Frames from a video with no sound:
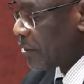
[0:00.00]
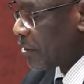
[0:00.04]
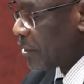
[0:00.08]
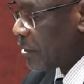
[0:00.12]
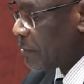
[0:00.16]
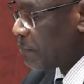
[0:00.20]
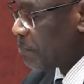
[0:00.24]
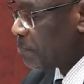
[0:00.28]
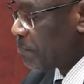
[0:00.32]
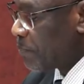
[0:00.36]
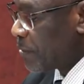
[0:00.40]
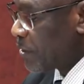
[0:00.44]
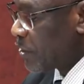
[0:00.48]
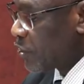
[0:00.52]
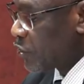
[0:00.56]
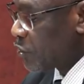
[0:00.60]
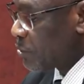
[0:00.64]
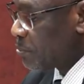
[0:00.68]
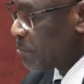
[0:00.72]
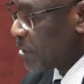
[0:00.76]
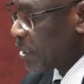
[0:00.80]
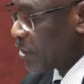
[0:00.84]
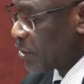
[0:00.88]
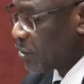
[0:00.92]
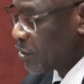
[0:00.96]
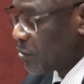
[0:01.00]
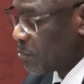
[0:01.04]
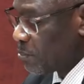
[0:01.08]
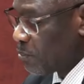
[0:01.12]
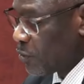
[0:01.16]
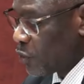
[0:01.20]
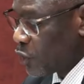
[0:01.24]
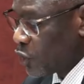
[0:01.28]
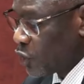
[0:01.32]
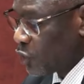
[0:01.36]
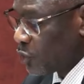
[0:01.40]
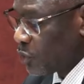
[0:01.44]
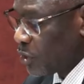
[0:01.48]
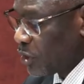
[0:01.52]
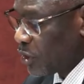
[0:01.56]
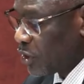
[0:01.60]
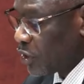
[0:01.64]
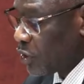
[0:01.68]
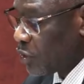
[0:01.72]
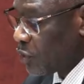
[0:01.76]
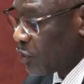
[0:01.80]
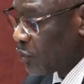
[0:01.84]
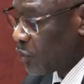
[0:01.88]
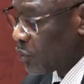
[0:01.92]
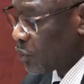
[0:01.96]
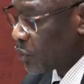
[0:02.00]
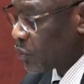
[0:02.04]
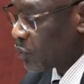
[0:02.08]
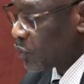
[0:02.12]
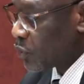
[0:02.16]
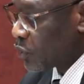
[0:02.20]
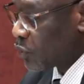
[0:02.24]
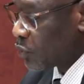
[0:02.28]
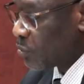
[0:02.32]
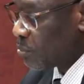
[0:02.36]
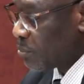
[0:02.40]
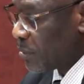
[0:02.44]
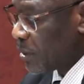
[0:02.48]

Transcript: the impeachment motion did not also